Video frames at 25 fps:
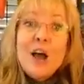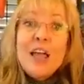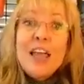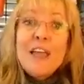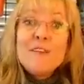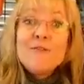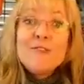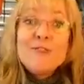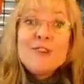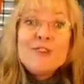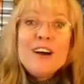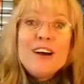
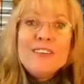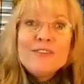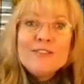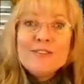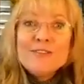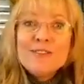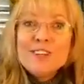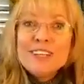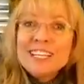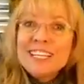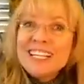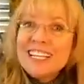if you have a
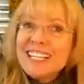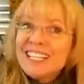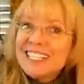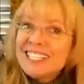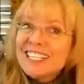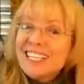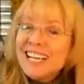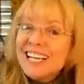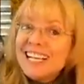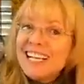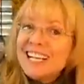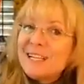really
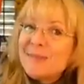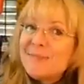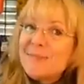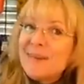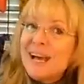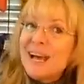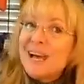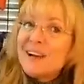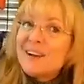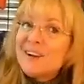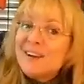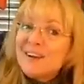exciting
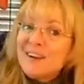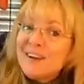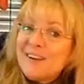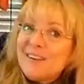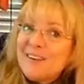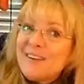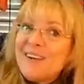pattern